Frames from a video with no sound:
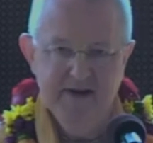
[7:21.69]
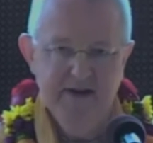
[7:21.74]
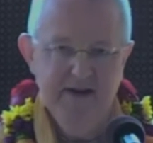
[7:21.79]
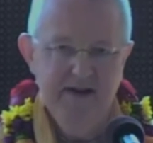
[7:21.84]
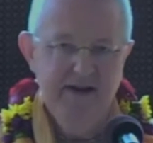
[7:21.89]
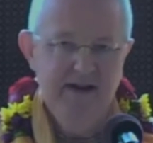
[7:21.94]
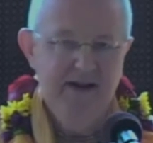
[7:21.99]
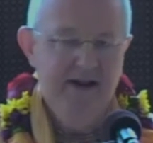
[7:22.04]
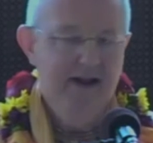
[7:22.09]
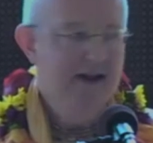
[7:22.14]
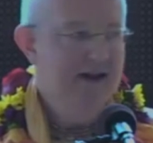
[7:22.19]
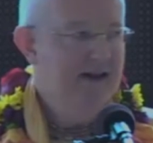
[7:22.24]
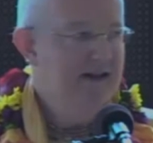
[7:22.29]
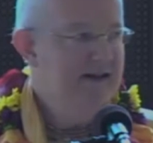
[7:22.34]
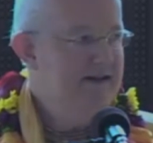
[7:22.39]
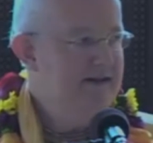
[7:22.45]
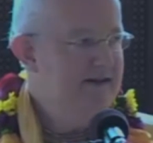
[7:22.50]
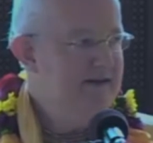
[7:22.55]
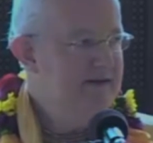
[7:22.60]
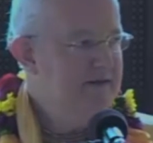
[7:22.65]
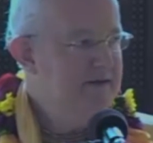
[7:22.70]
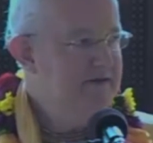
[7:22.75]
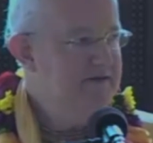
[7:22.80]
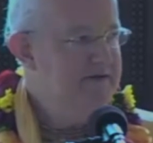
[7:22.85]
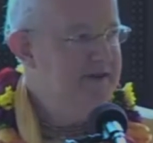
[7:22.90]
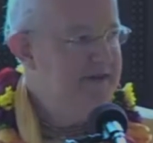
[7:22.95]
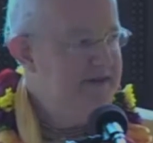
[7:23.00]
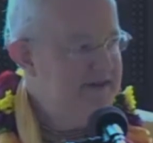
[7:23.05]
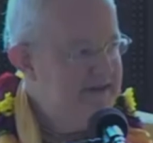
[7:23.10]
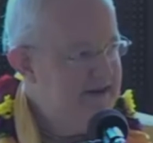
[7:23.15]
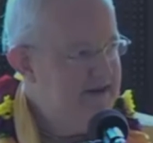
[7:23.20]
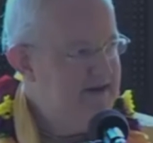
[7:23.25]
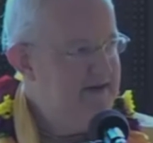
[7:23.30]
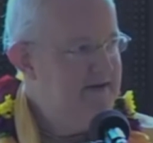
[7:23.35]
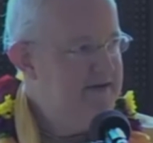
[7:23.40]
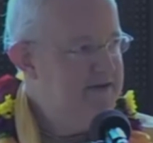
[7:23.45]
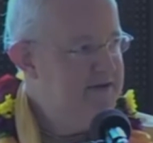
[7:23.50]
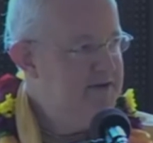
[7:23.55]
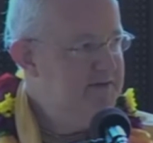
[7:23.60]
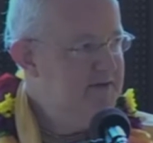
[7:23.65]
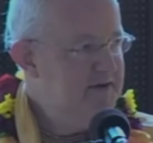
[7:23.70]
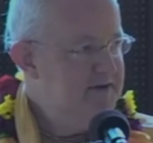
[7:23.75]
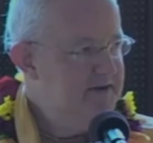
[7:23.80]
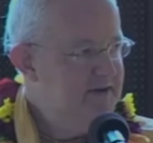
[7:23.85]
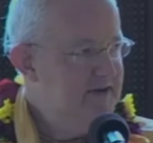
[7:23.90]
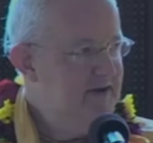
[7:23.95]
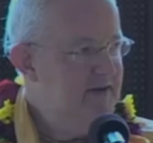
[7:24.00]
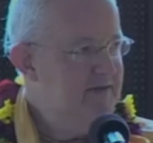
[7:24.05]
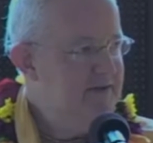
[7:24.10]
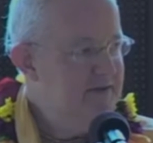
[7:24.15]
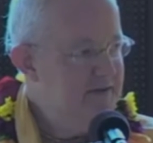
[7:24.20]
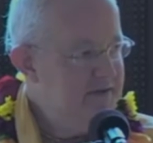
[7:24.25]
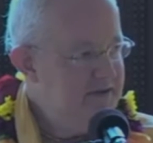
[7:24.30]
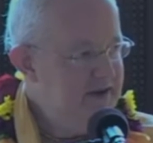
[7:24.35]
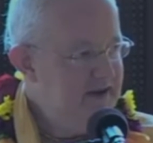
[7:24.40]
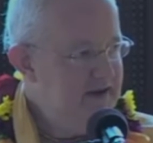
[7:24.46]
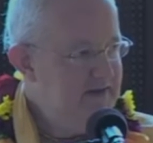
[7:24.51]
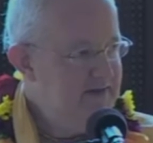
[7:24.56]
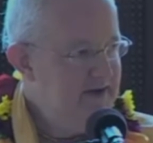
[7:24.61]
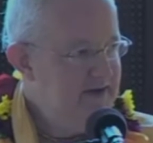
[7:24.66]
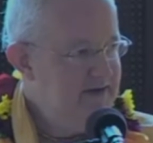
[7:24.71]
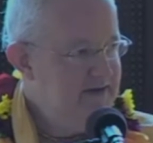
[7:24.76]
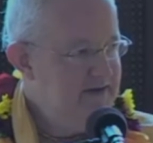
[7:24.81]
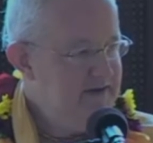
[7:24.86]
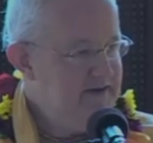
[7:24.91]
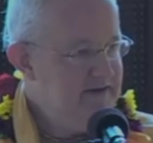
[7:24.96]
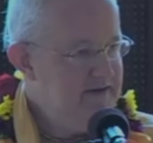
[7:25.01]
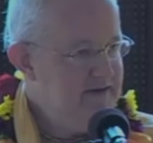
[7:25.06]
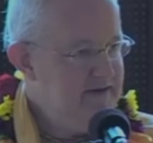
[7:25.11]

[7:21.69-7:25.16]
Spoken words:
And Niranjan Maharaj said, I want to think about this.